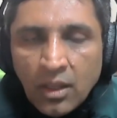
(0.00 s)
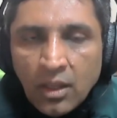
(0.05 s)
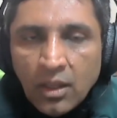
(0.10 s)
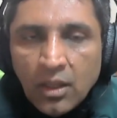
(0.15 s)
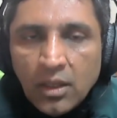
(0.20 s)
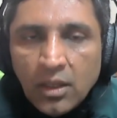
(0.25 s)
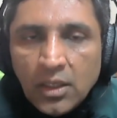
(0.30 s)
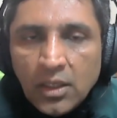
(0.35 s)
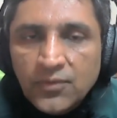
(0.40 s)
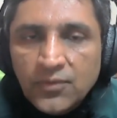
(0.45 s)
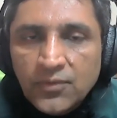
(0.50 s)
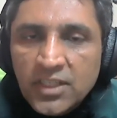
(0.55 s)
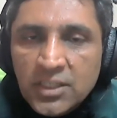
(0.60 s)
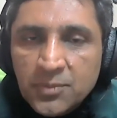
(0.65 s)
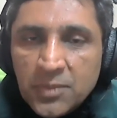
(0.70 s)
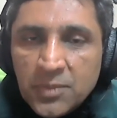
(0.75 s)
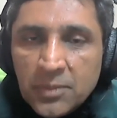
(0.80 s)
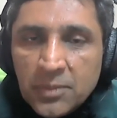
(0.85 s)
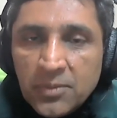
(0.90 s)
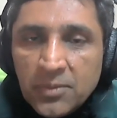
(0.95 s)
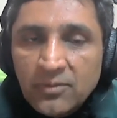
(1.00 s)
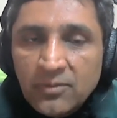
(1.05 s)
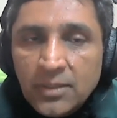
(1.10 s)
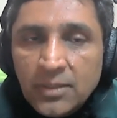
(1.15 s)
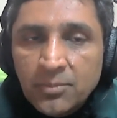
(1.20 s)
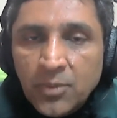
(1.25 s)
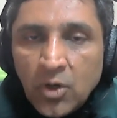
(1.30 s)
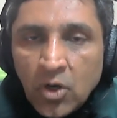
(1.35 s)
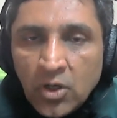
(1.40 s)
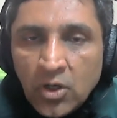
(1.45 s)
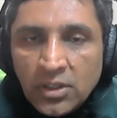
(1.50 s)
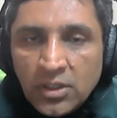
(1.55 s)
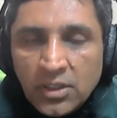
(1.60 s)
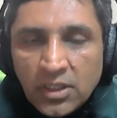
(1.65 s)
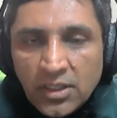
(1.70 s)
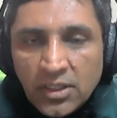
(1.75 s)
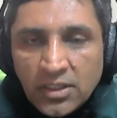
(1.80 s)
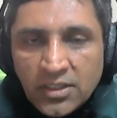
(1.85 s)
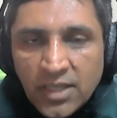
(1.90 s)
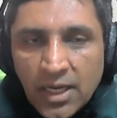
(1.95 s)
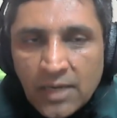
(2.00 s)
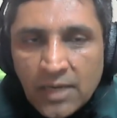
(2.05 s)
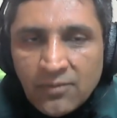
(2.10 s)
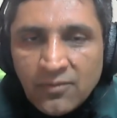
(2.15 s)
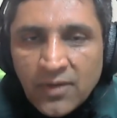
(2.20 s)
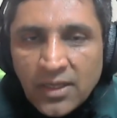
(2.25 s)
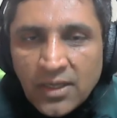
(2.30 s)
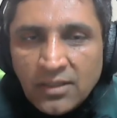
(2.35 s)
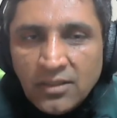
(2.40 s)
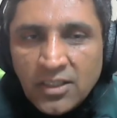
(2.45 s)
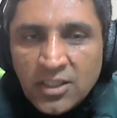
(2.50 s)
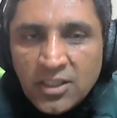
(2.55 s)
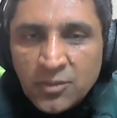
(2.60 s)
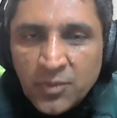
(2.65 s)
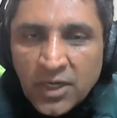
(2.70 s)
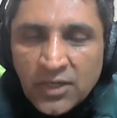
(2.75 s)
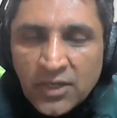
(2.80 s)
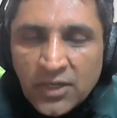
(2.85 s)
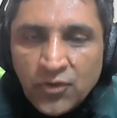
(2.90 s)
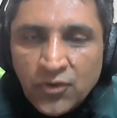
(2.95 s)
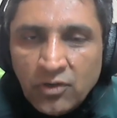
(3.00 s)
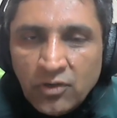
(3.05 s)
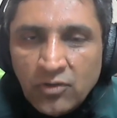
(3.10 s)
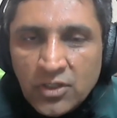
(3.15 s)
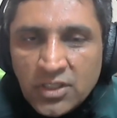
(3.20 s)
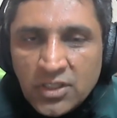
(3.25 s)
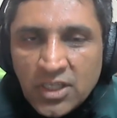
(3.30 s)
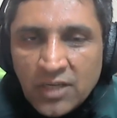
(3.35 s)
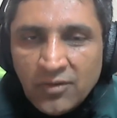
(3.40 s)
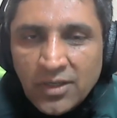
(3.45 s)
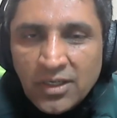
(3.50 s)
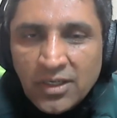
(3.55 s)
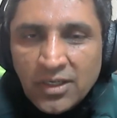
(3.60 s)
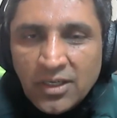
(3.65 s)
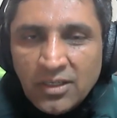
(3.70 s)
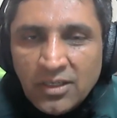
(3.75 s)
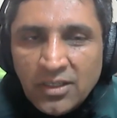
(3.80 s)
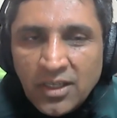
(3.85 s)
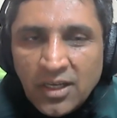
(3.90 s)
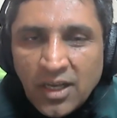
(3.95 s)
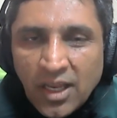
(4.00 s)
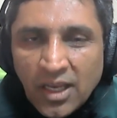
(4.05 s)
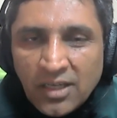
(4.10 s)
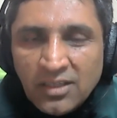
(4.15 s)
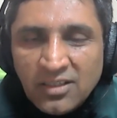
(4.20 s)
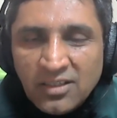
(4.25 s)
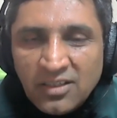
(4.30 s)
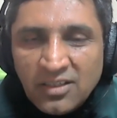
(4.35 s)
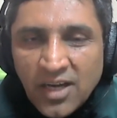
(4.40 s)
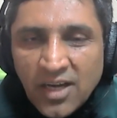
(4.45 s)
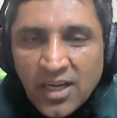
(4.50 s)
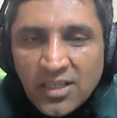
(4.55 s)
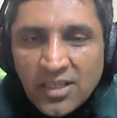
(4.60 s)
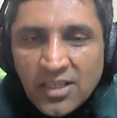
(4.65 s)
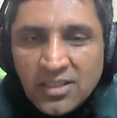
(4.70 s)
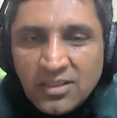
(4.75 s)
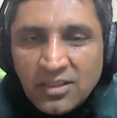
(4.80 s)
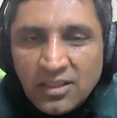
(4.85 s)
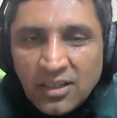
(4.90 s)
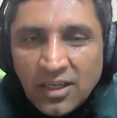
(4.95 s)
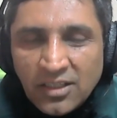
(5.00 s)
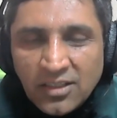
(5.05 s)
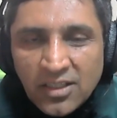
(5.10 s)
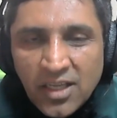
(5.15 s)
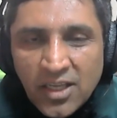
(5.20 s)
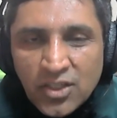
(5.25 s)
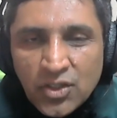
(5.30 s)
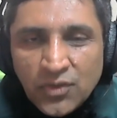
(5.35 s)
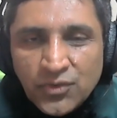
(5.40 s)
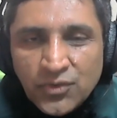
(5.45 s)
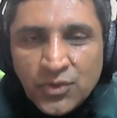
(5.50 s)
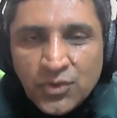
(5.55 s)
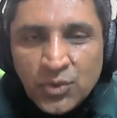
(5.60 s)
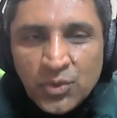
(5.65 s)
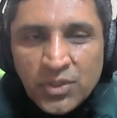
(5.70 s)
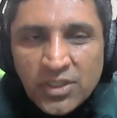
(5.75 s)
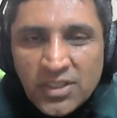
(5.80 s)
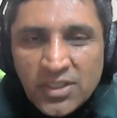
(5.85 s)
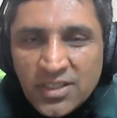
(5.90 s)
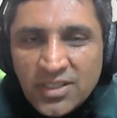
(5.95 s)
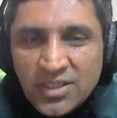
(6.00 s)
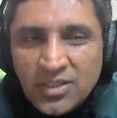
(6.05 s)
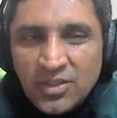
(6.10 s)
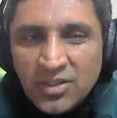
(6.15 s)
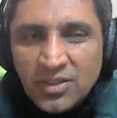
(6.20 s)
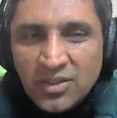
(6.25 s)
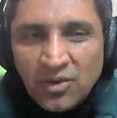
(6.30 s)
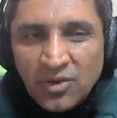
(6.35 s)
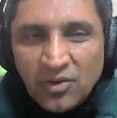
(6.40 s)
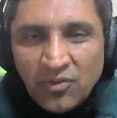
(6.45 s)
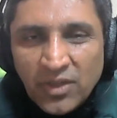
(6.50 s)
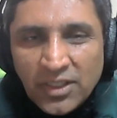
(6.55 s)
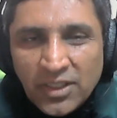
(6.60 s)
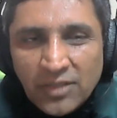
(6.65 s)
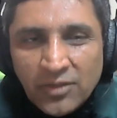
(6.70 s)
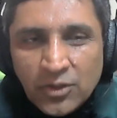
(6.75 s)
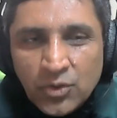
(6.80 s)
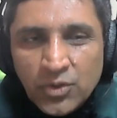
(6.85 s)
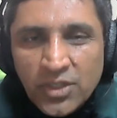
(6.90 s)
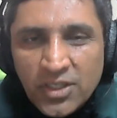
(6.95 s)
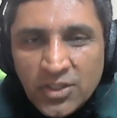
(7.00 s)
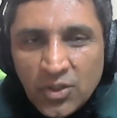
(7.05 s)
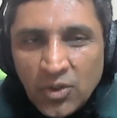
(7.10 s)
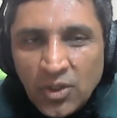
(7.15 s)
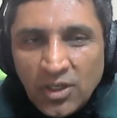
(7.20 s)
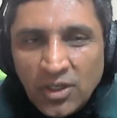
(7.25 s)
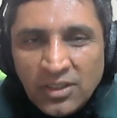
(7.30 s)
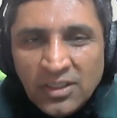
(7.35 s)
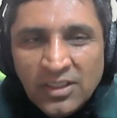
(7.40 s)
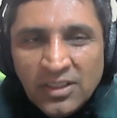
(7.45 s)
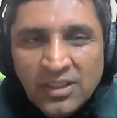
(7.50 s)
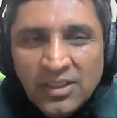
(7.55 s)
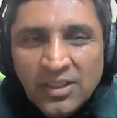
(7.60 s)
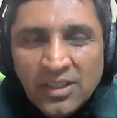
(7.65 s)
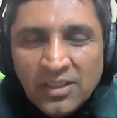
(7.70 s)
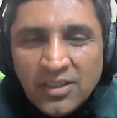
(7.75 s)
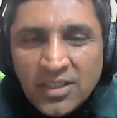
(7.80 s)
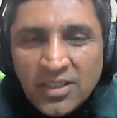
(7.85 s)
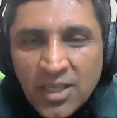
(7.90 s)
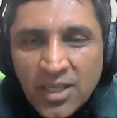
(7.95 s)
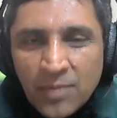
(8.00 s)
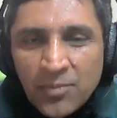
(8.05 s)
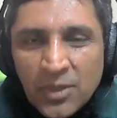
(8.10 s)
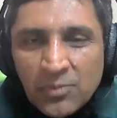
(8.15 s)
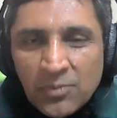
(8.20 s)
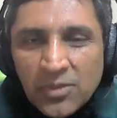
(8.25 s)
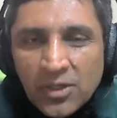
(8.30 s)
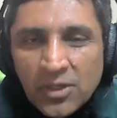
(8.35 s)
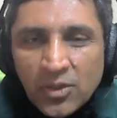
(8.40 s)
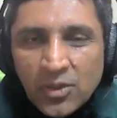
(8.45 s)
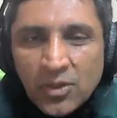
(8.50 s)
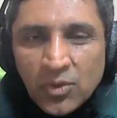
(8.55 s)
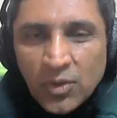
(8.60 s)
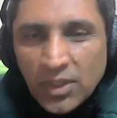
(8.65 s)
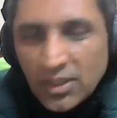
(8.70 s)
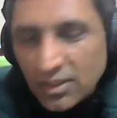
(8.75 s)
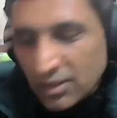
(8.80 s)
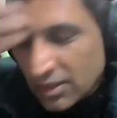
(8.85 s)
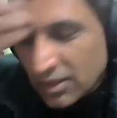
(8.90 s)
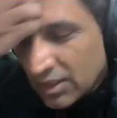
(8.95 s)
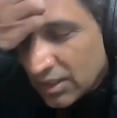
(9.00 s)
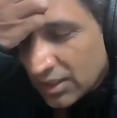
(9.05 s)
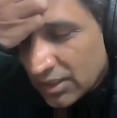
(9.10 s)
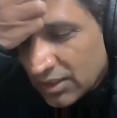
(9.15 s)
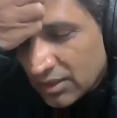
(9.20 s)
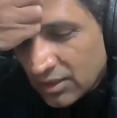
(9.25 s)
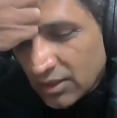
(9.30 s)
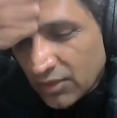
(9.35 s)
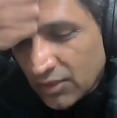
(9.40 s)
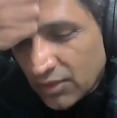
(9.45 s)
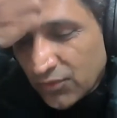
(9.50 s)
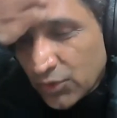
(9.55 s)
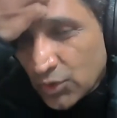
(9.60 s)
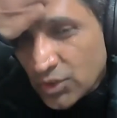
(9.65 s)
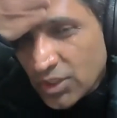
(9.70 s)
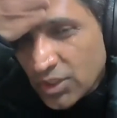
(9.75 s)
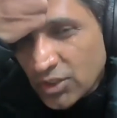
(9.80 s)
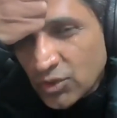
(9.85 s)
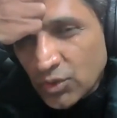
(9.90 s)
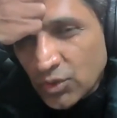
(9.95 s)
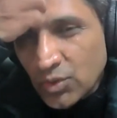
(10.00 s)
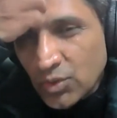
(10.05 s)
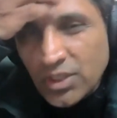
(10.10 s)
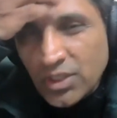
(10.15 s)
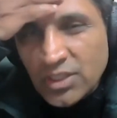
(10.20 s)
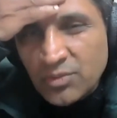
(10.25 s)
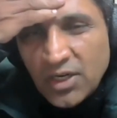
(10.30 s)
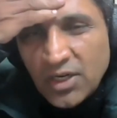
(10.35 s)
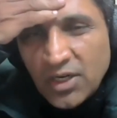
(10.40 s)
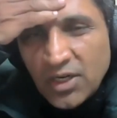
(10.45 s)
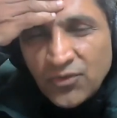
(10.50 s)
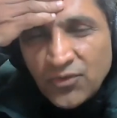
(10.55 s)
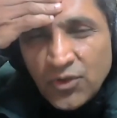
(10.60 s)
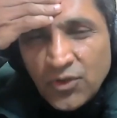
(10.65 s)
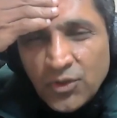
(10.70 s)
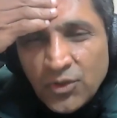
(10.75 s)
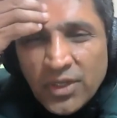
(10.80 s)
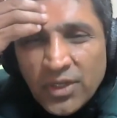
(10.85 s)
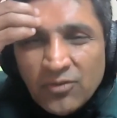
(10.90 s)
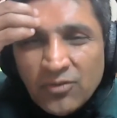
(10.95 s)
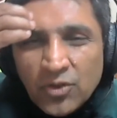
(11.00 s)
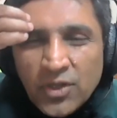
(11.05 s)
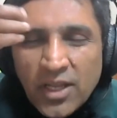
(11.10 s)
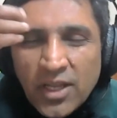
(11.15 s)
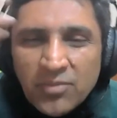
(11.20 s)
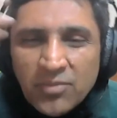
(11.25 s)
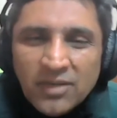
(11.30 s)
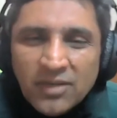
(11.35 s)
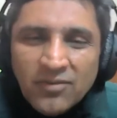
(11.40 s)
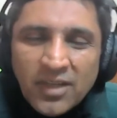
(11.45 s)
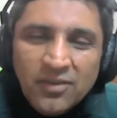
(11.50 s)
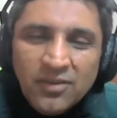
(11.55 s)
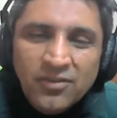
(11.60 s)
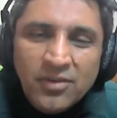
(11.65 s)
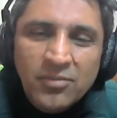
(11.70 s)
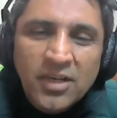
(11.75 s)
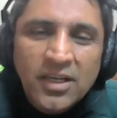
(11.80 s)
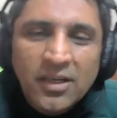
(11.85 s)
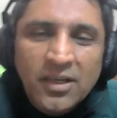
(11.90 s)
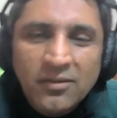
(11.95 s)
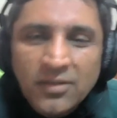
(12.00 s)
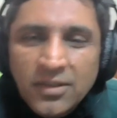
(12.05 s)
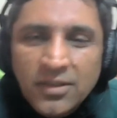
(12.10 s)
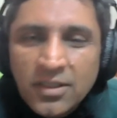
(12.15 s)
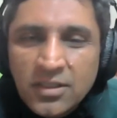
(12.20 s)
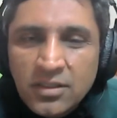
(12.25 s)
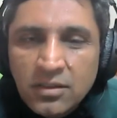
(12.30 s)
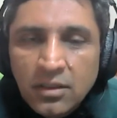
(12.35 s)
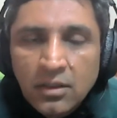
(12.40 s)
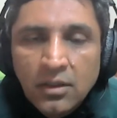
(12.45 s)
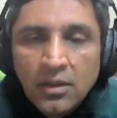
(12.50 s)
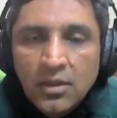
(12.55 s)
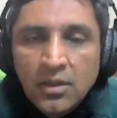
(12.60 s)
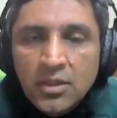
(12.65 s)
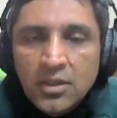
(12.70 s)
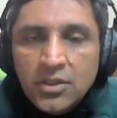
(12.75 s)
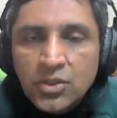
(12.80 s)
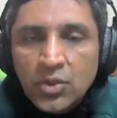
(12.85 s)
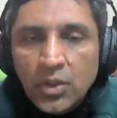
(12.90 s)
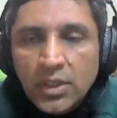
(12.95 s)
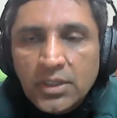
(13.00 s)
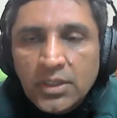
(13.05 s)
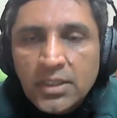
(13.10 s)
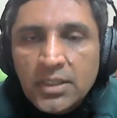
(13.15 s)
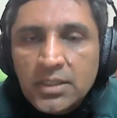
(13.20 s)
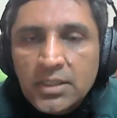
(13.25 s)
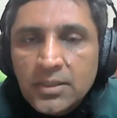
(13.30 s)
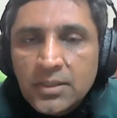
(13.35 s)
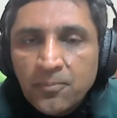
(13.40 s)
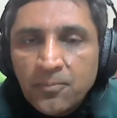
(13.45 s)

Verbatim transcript: If these people were born in a time when the smartphone was given in their hand right at the age of two years, when they were two years old. The same people who are uh, refusing to use a smartphone today would have been very familiar with this. So it is